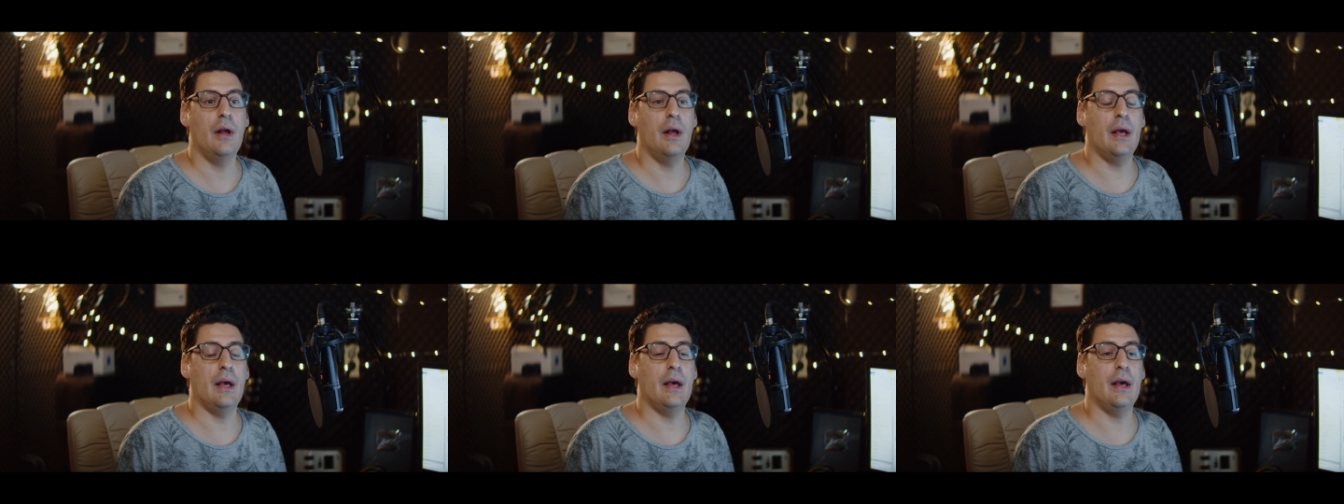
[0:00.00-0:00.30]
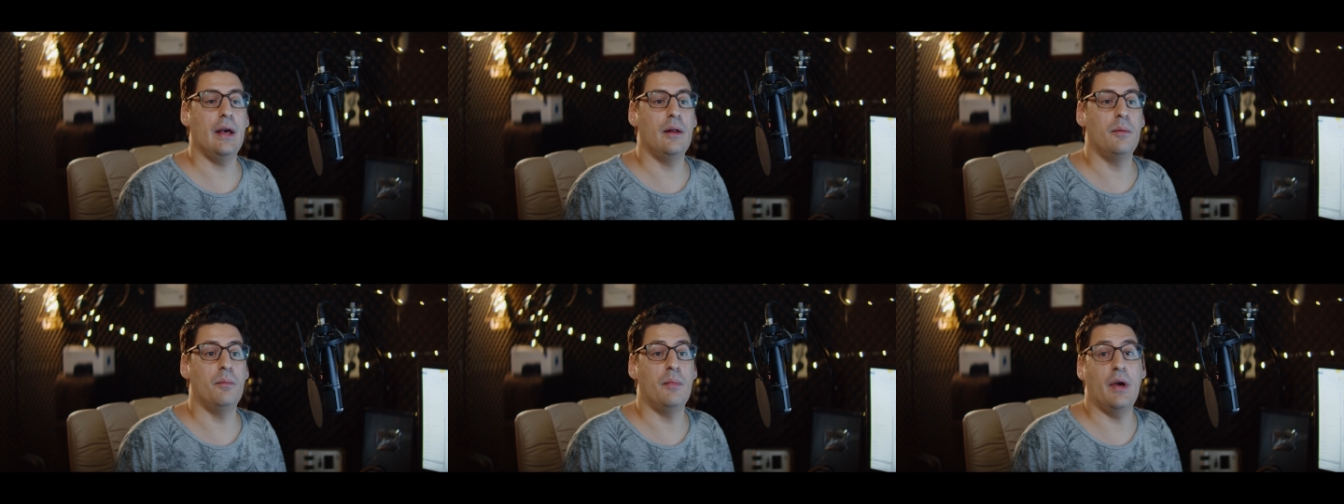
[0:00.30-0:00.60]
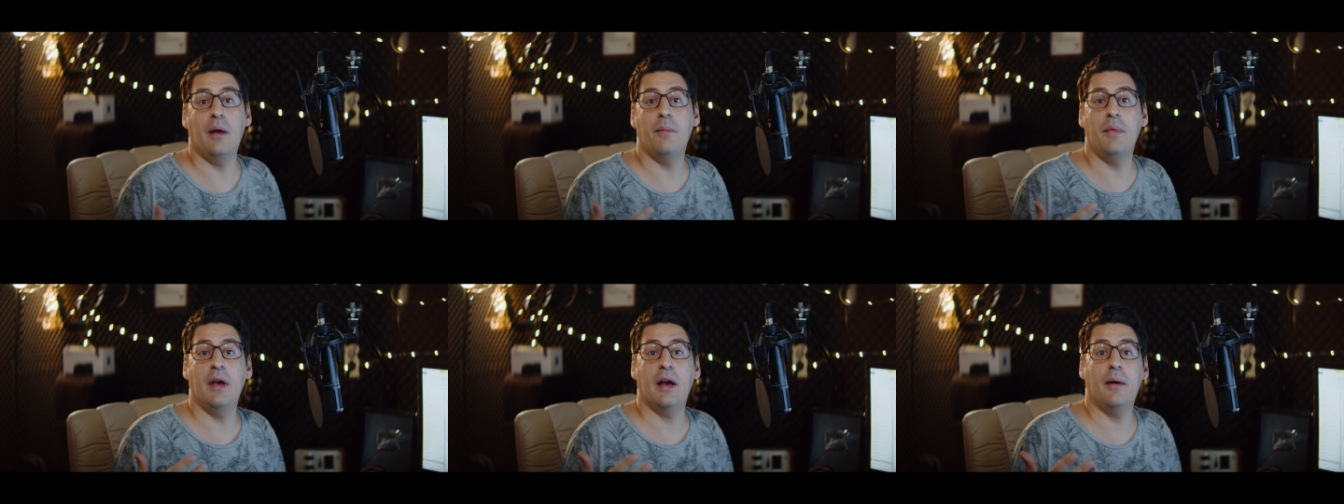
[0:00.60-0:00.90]
and
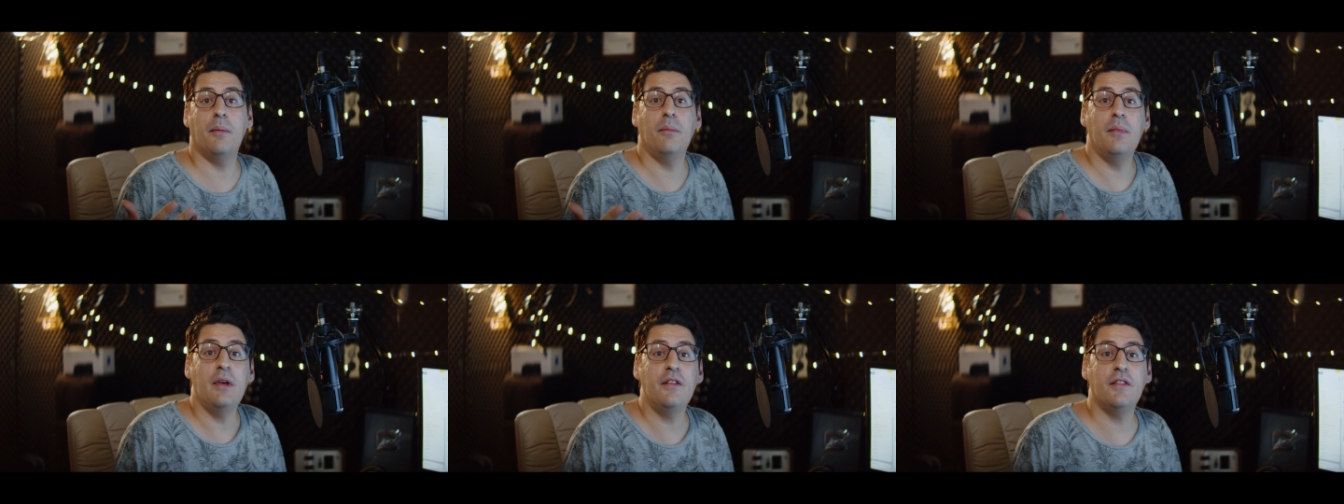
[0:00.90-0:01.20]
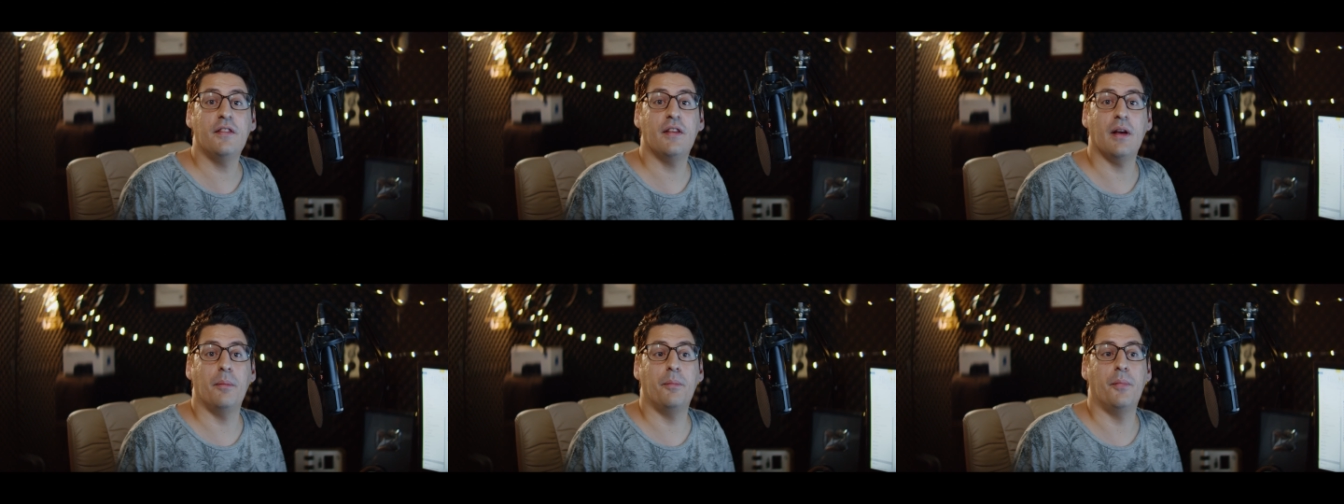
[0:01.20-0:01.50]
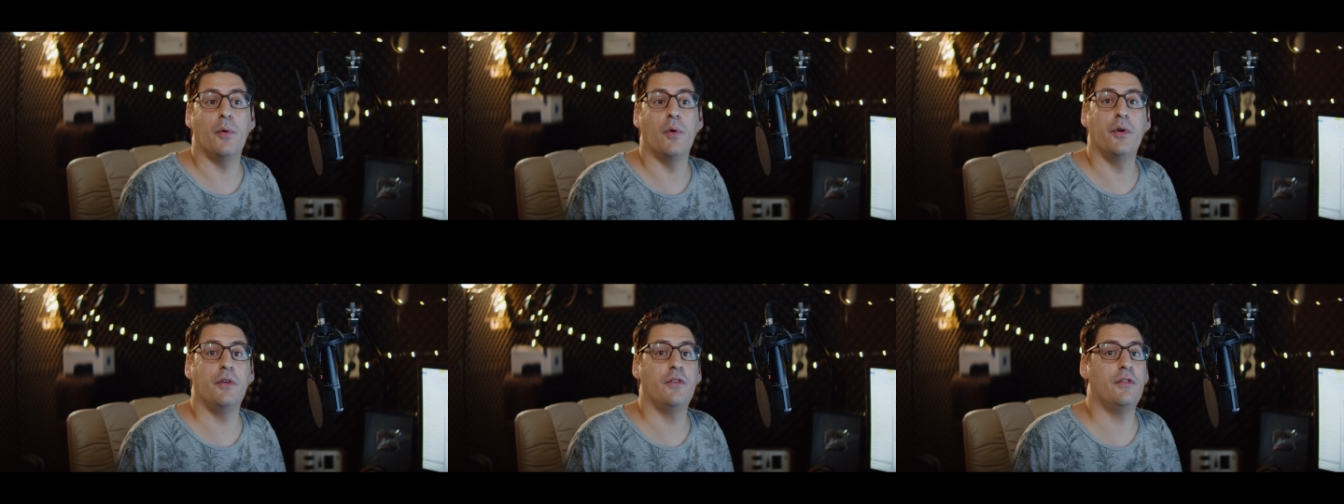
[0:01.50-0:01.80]
maybe I missed some
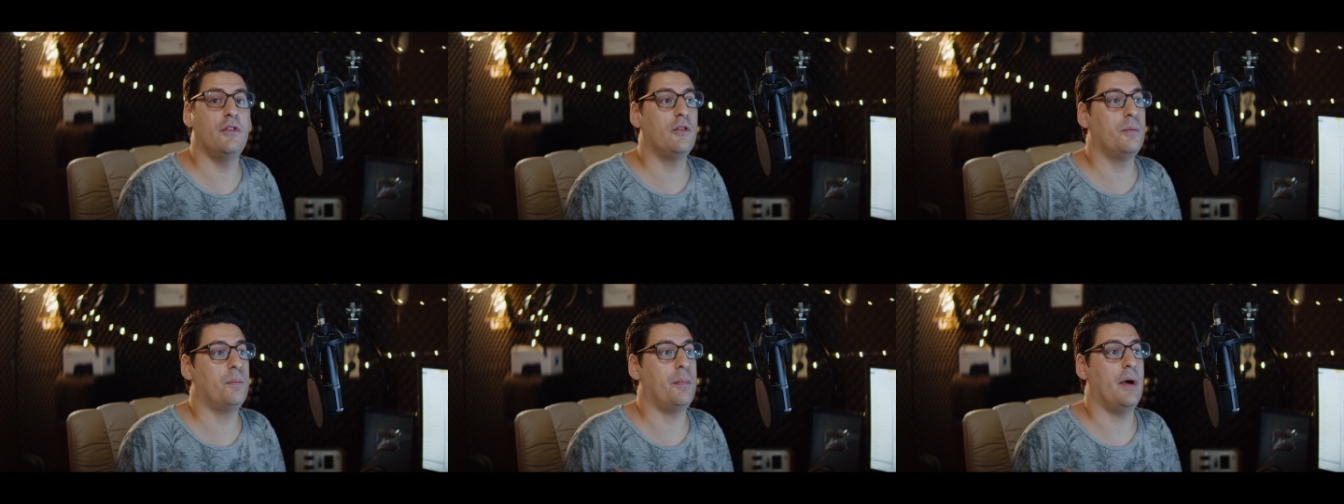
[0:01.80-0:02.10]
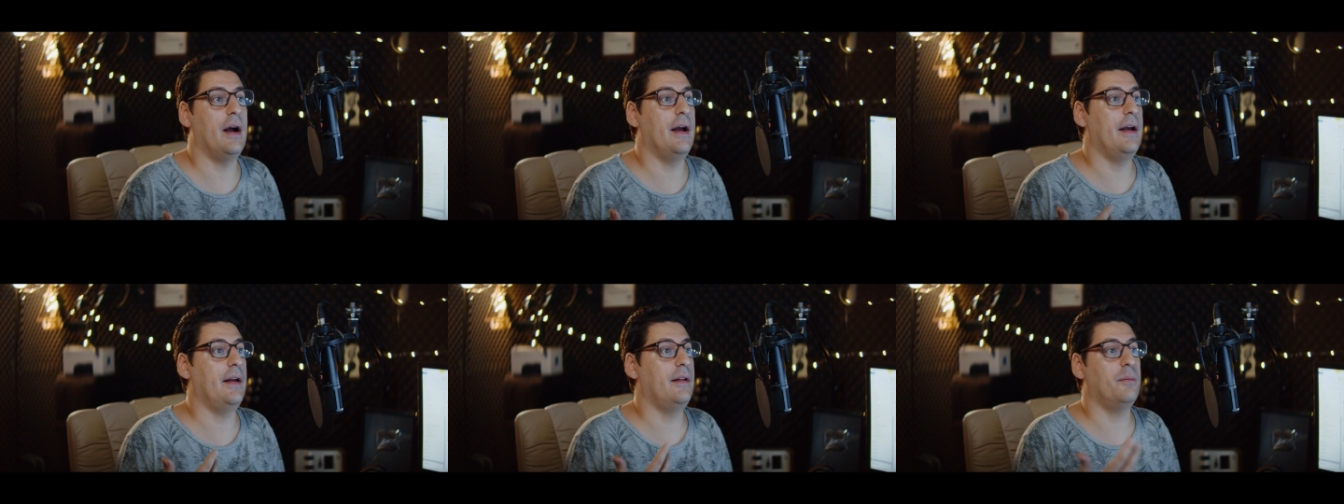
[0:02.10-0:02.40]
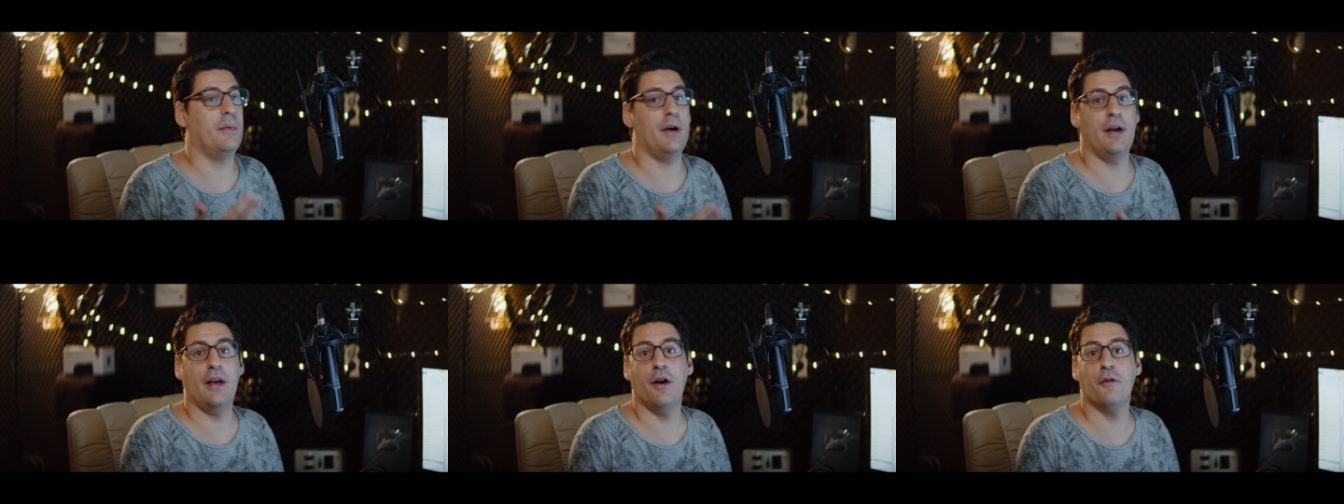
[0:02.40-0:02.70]
points
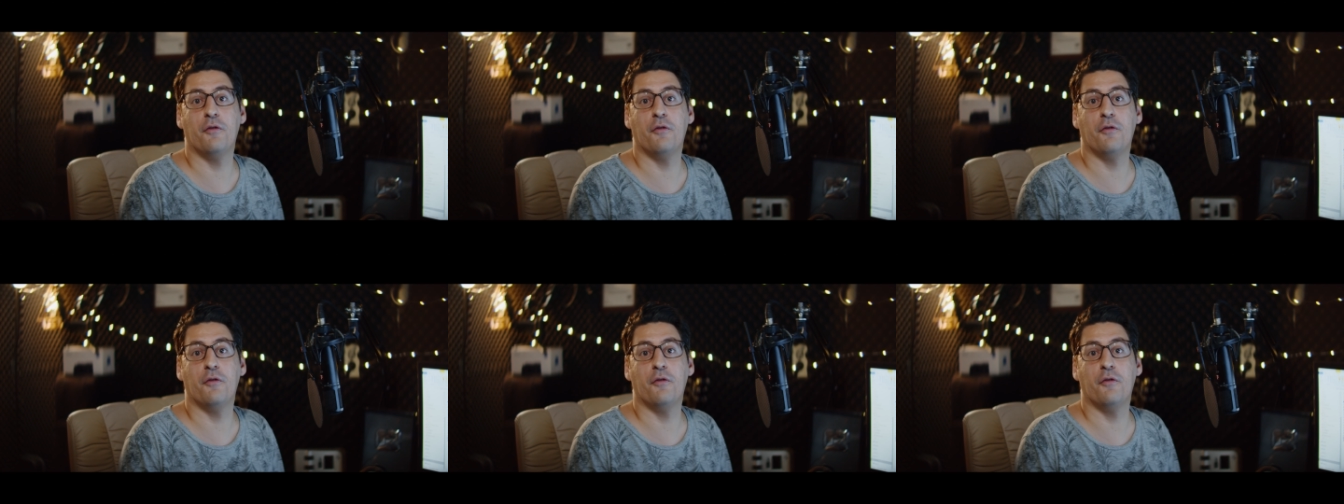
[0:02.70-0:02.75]
despite my